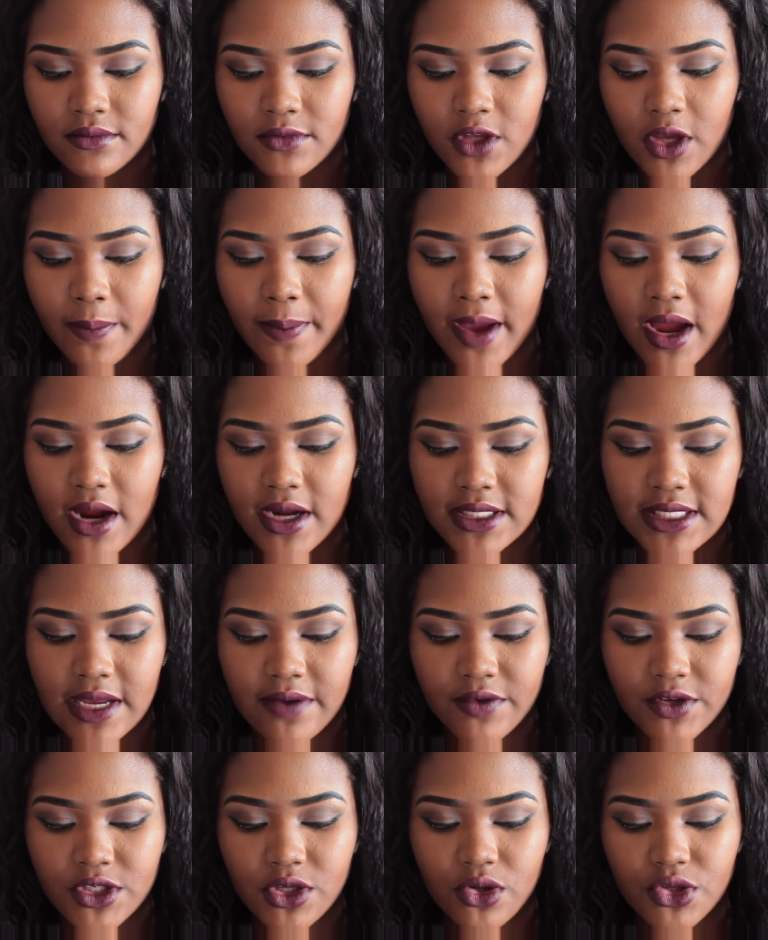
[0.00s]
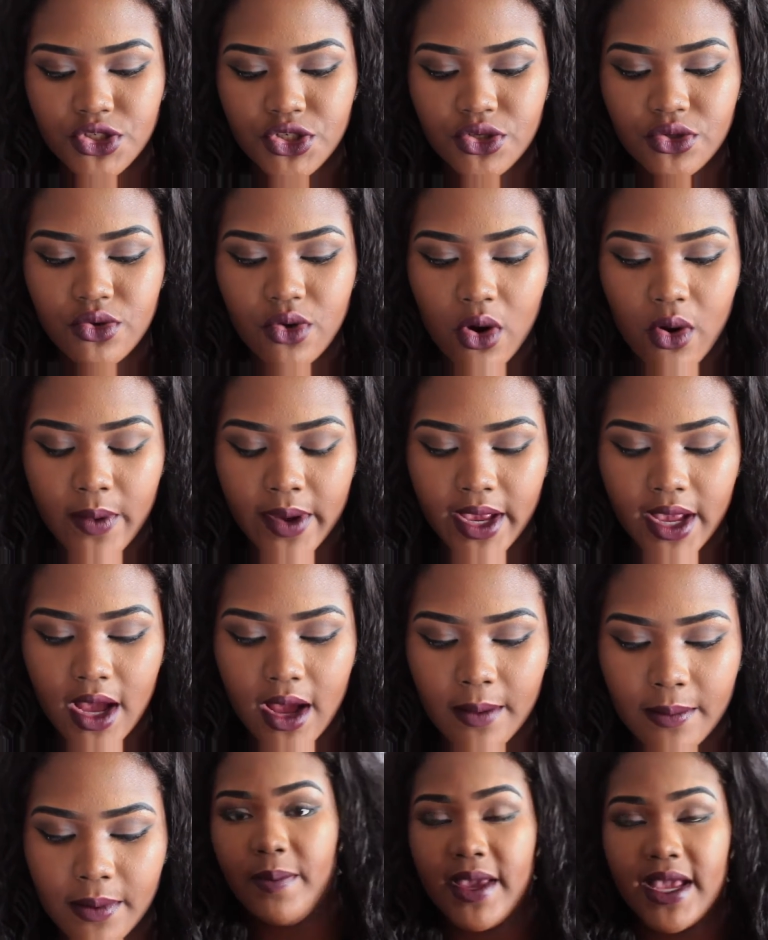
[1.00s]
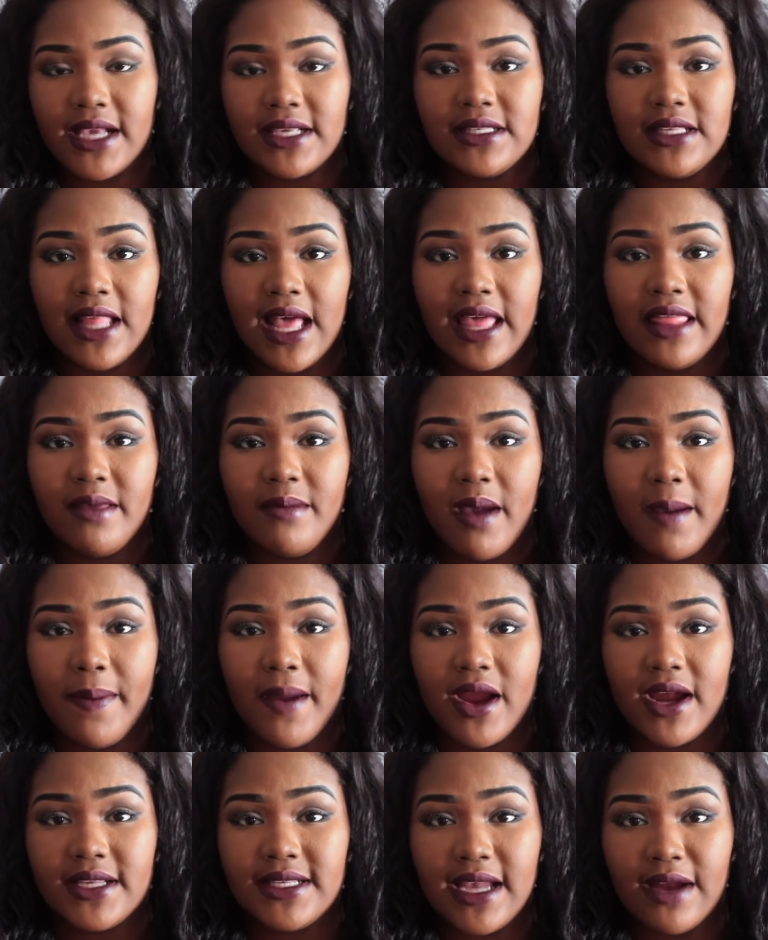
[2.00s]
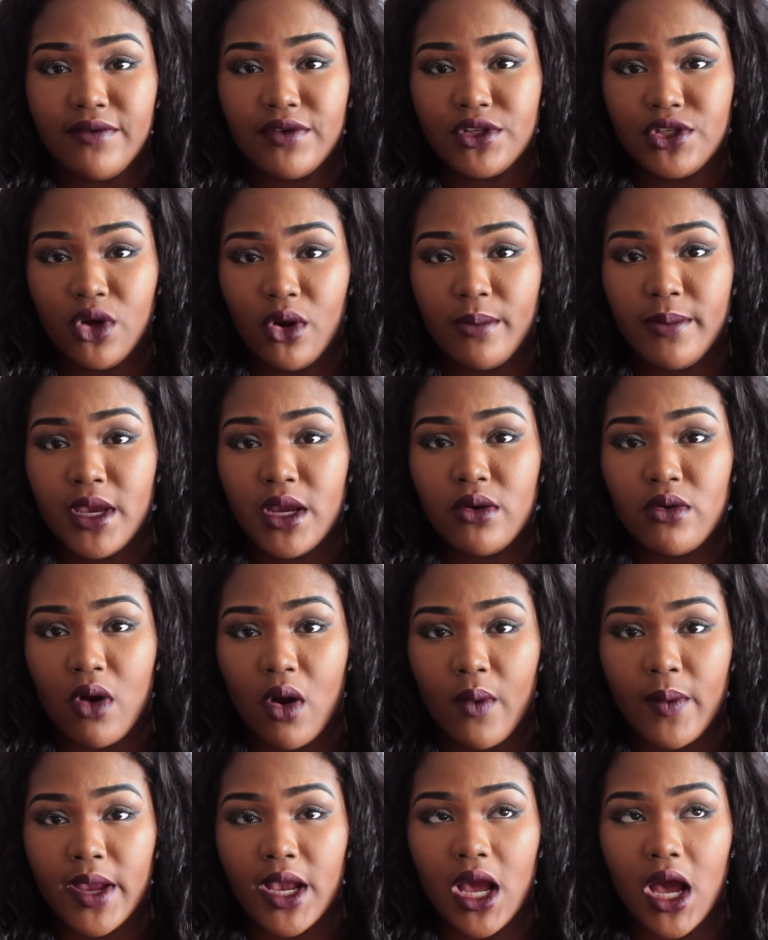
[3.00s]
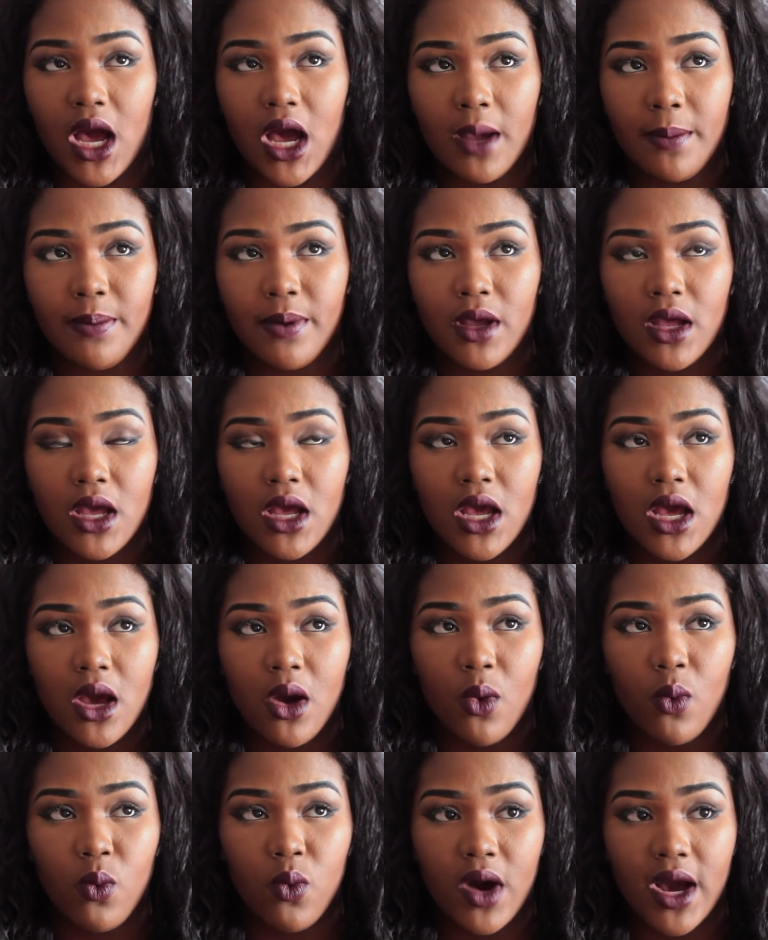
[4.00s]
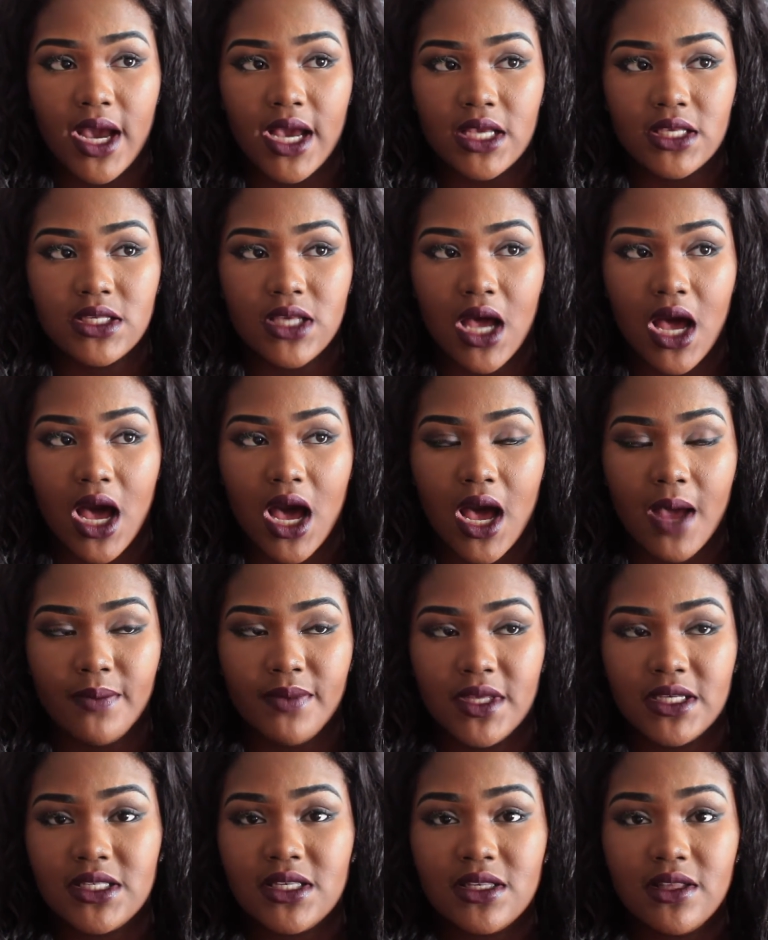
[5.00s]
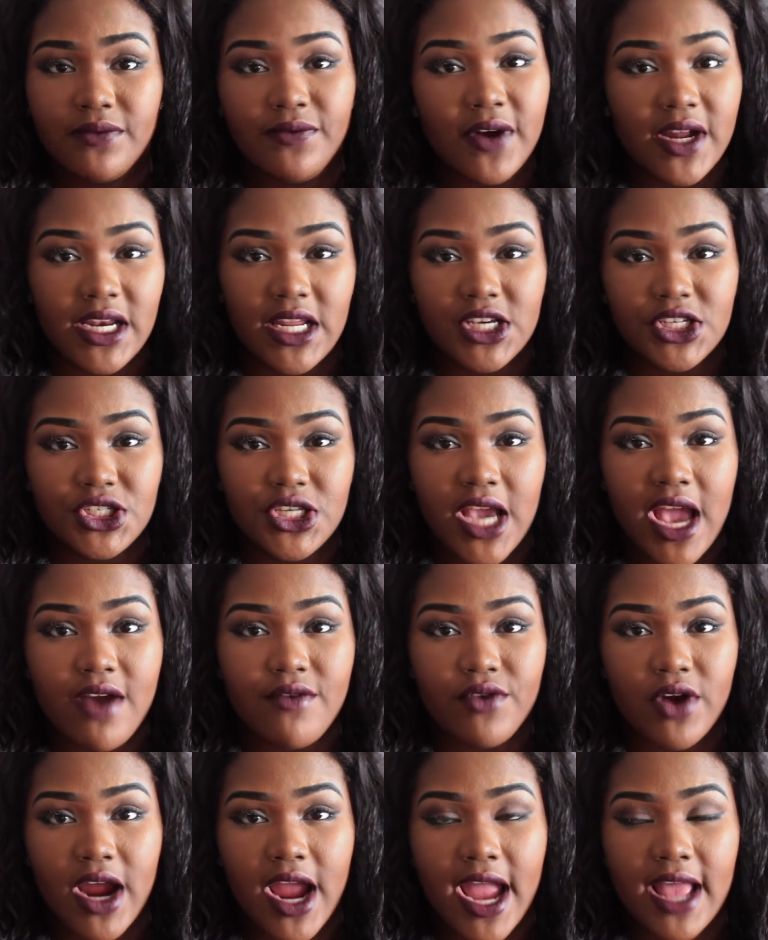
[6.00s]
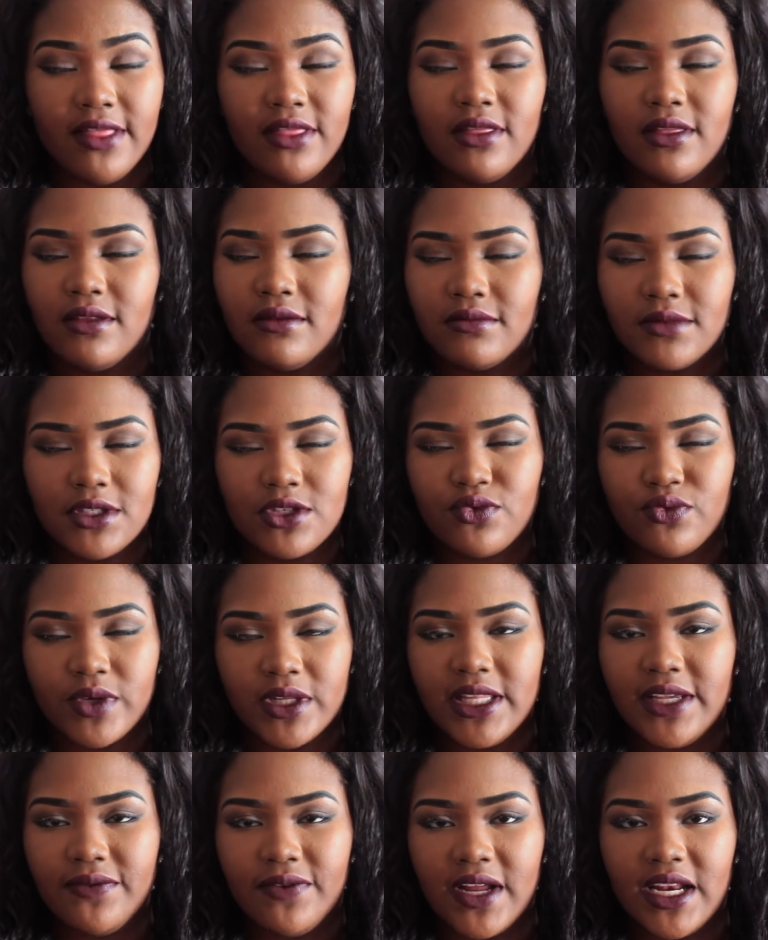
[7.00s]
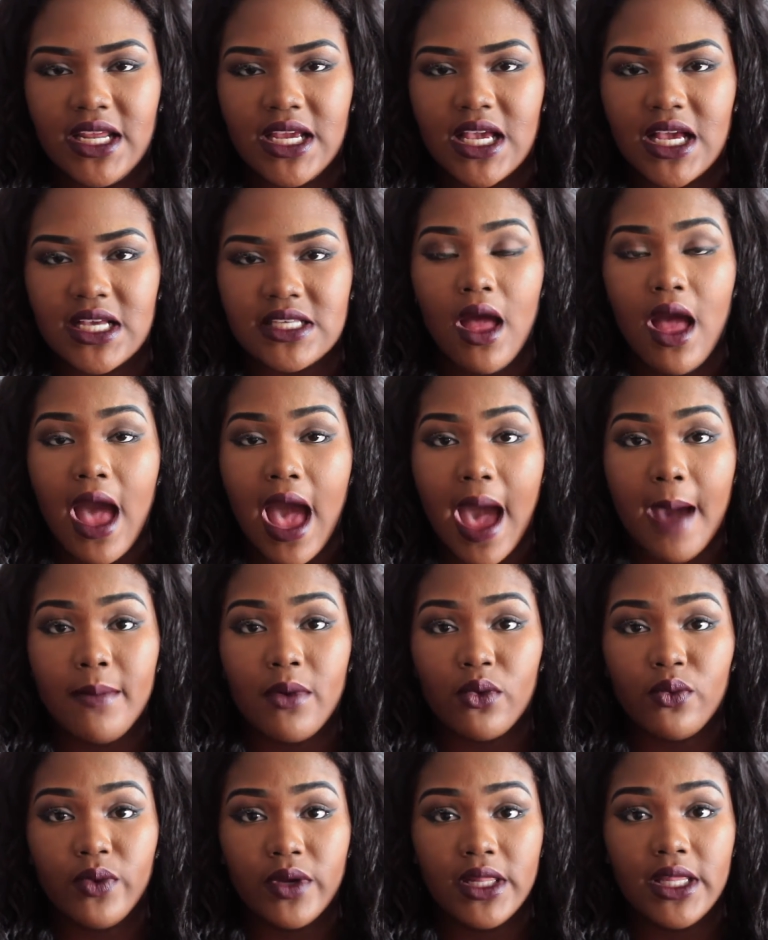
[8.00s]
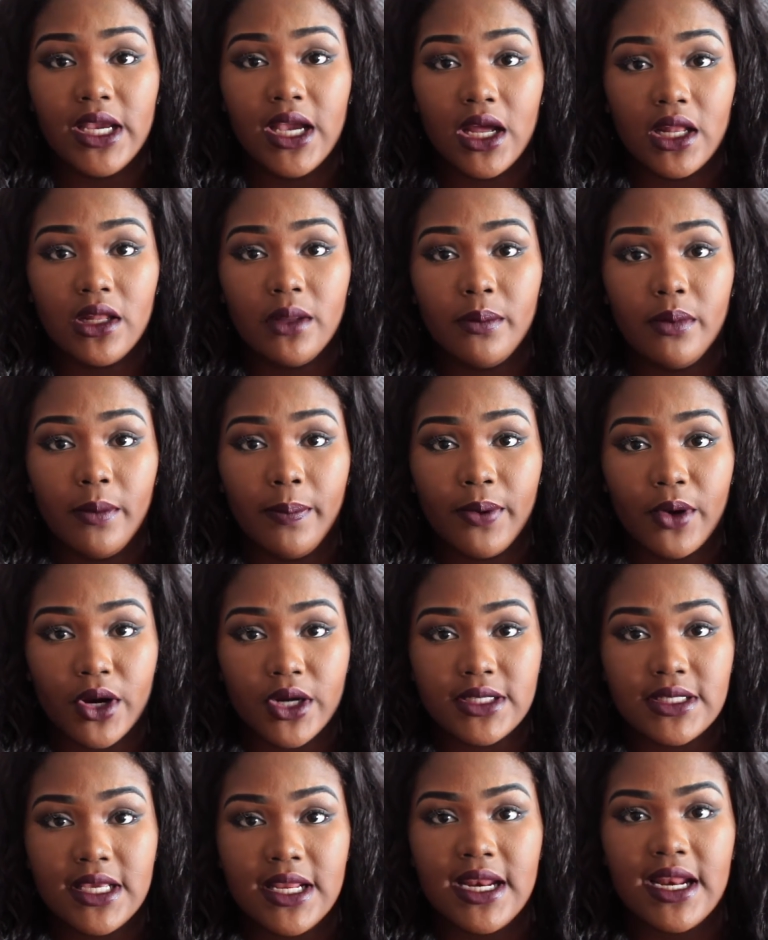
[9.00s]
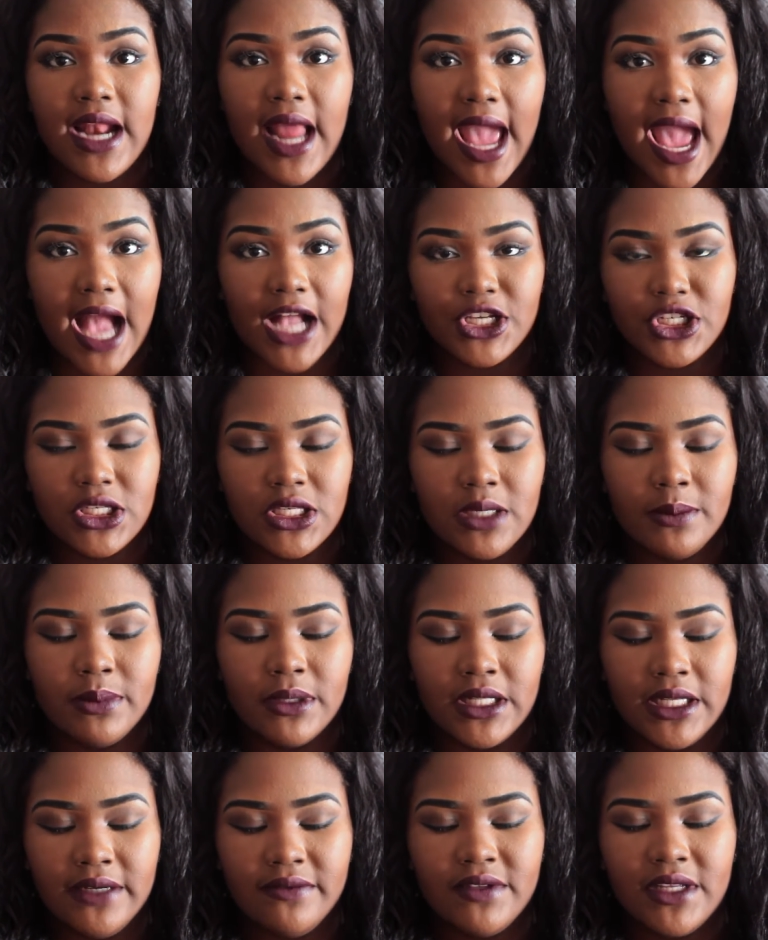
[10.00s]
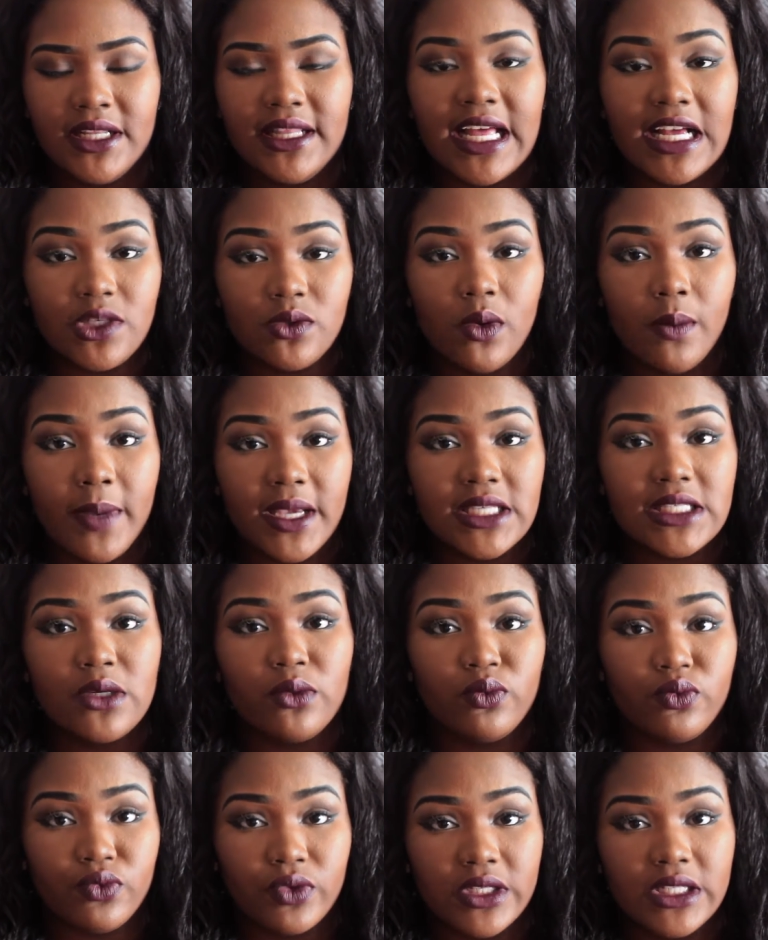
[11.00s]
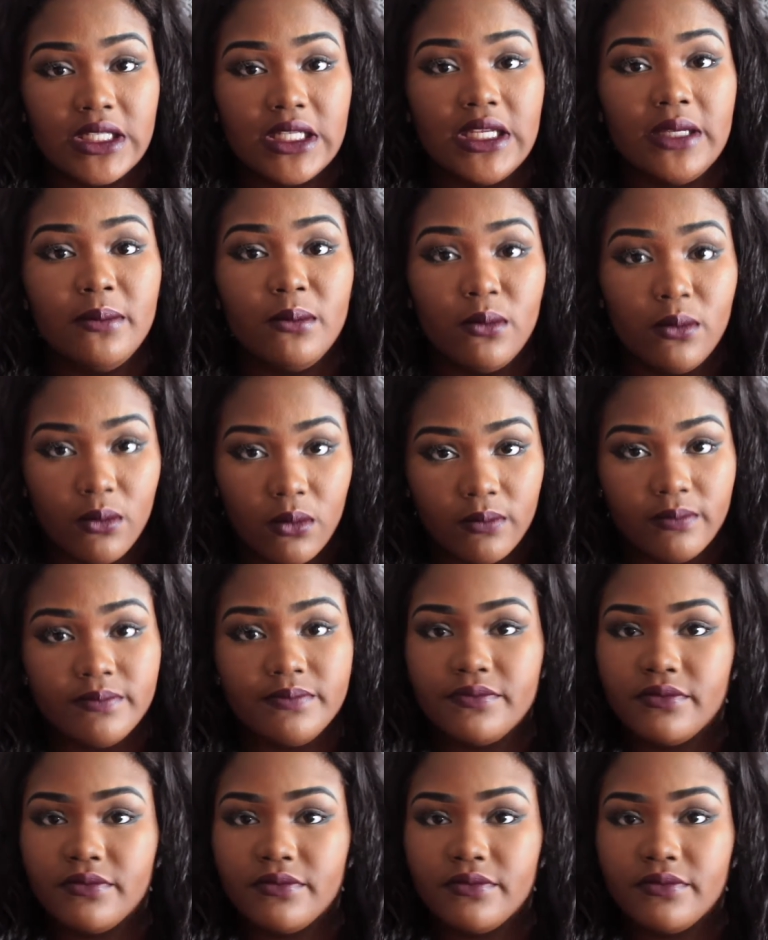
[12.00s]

your parents ever told you growing up? The biggest lie that my parents ever told me growing up was, um, this is the funniest shit ever. And it's really funny because I'm a really gullible person and I actually believed it. That's what makes it really,